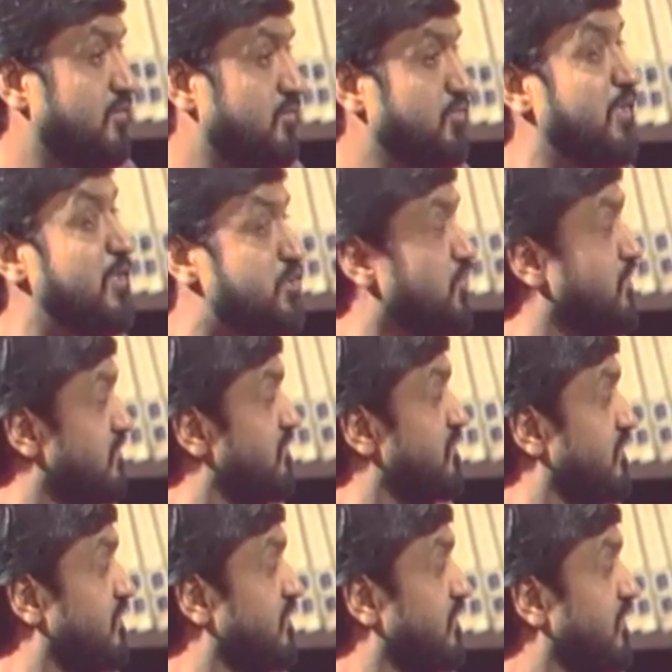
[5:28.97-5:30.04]
religion
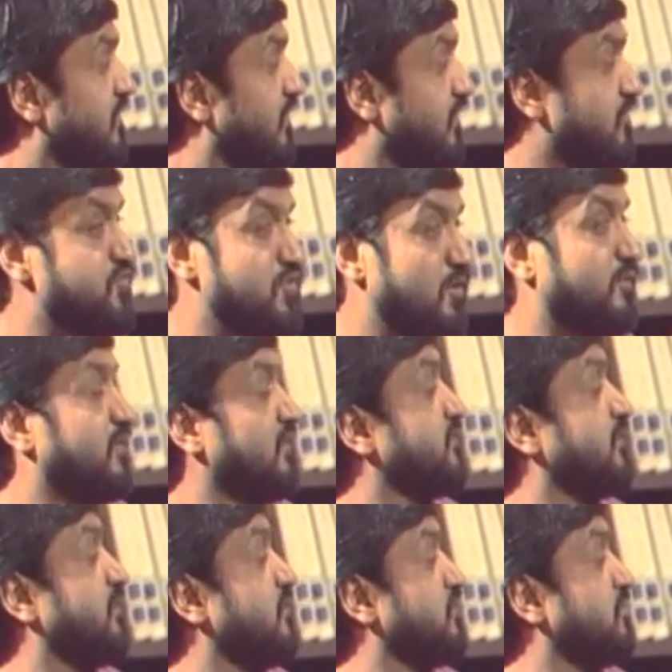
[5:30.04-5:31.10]
is not
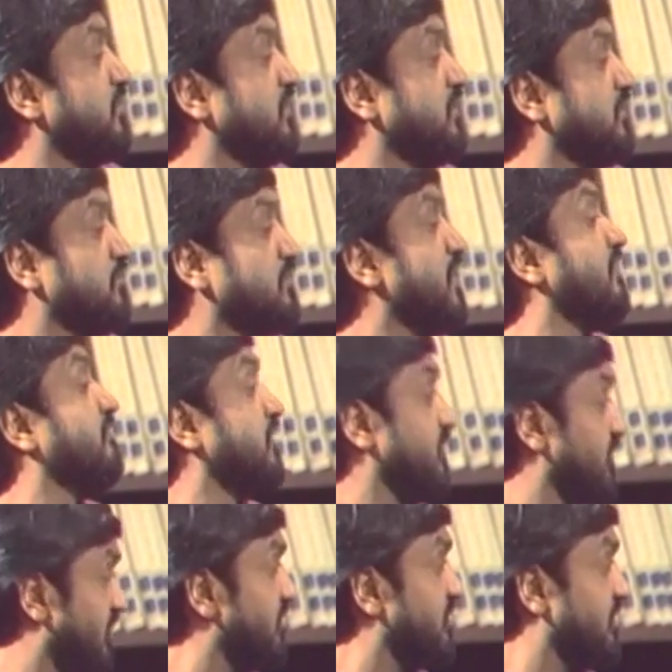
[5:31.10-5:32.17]
considered to be relevant.